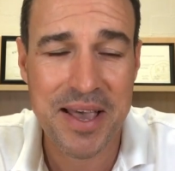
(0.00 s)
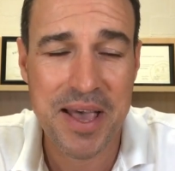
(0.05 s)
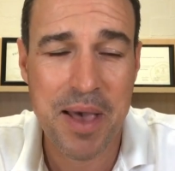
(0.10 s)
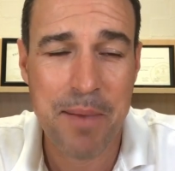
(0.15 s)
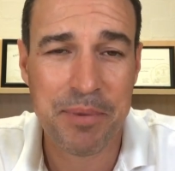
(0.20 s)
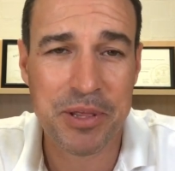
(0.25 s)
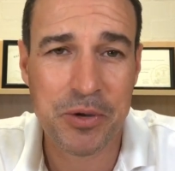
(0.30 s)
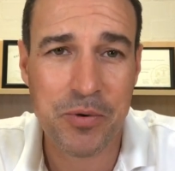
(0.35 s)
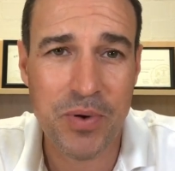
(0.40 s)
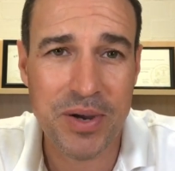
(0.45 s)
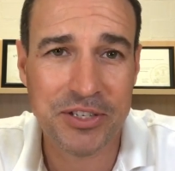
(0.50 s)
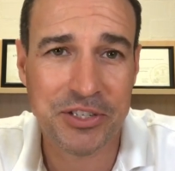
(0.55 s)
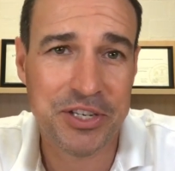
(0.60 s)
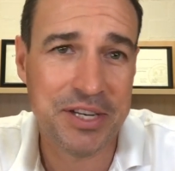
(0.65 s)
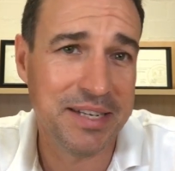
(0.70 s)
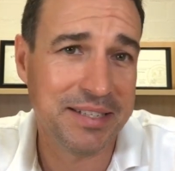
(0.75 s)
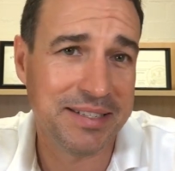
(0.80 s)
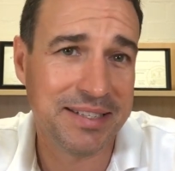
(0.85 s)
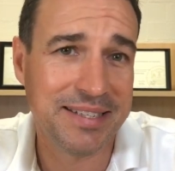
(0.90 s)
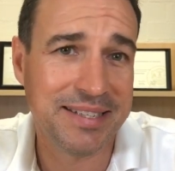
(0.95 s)
But the question
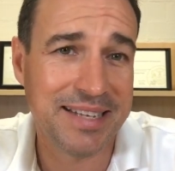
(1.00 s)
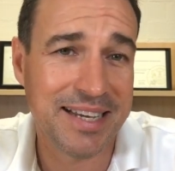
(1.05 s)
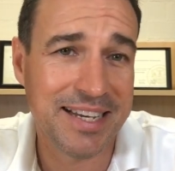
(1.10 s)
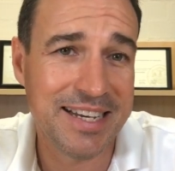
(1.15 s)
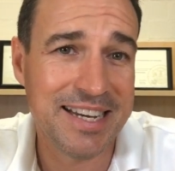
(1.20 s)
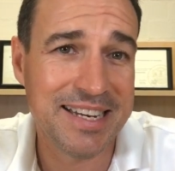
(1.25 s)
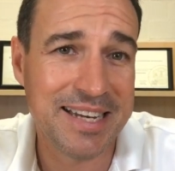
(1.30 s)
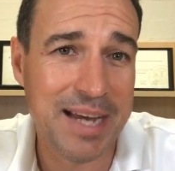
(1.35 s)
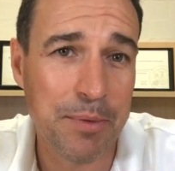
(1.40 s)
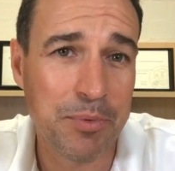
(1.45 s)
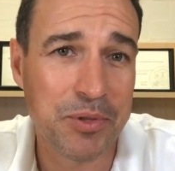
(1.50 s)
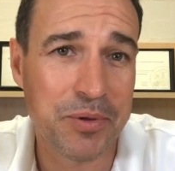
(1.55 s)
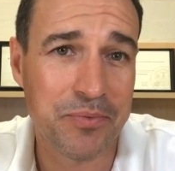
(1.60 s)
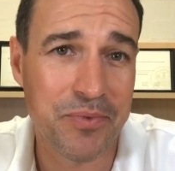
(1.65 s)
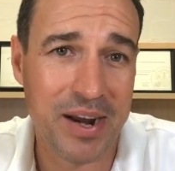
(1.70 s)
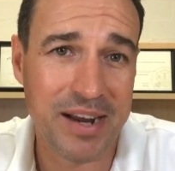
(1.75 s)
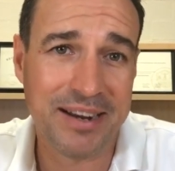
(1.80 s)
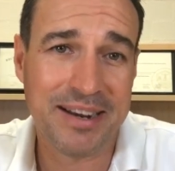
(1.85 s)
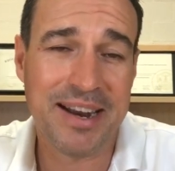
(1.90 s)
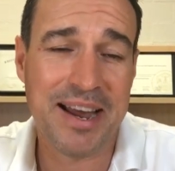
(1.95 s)
is, can you double the
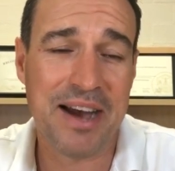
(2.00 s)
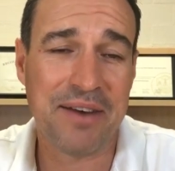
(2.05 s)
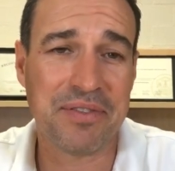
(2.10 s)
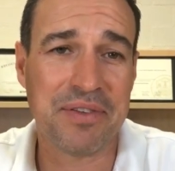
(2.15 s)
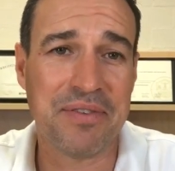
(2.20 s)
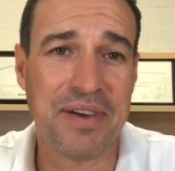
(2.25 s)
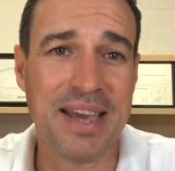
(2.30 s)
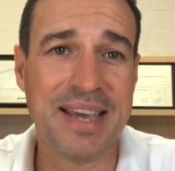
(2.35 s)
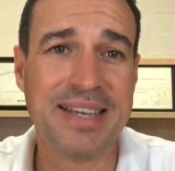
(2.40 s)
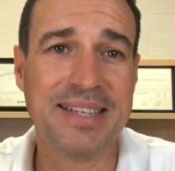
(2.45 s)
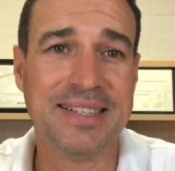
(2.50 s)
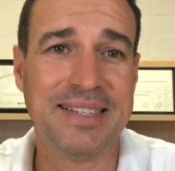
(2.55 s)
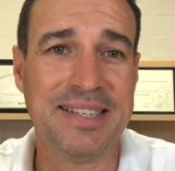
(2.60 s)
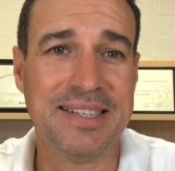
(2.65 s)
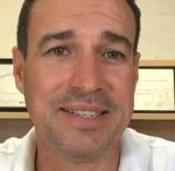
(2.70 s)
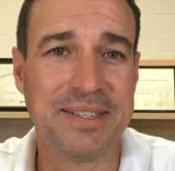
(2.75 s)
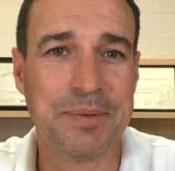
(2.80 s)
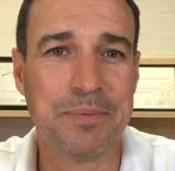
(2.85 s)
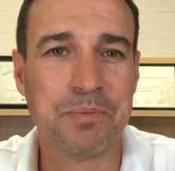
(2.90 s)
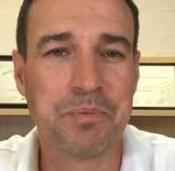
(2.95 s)
rent and half the
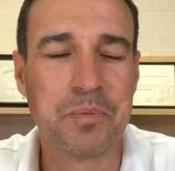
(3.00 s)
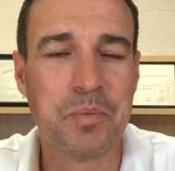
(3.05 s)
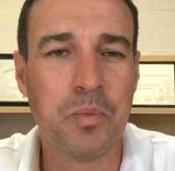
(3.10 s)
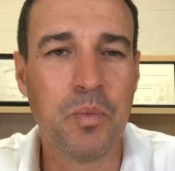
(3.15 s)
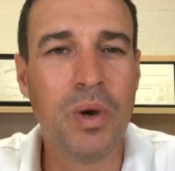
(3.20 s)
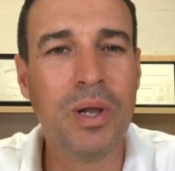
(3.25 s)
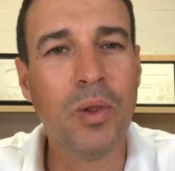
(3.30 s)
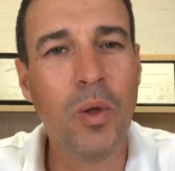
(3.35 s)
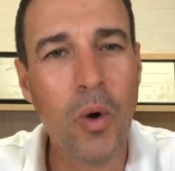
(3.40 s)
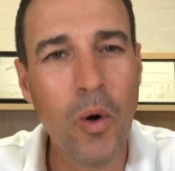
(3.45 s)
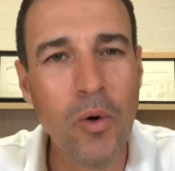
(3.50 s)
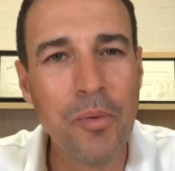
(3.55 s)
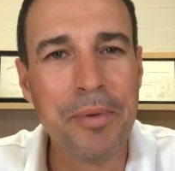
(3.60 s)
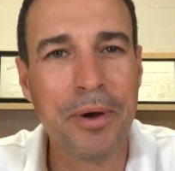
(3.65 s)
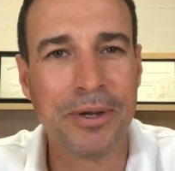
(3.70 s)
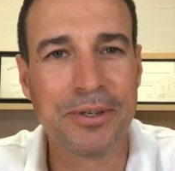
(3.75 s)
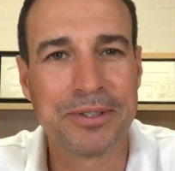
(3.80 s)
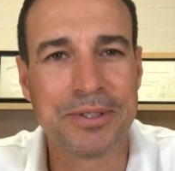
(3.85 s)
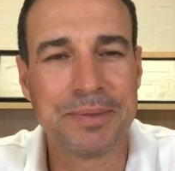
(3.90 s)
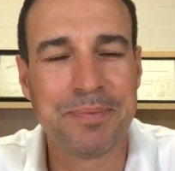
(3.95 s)
vacancies? Well,
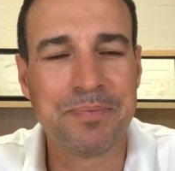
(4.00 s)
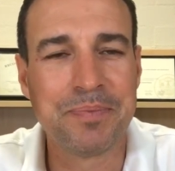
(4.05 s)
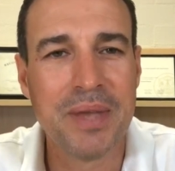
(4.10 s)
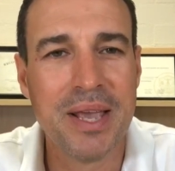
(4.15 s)
almost.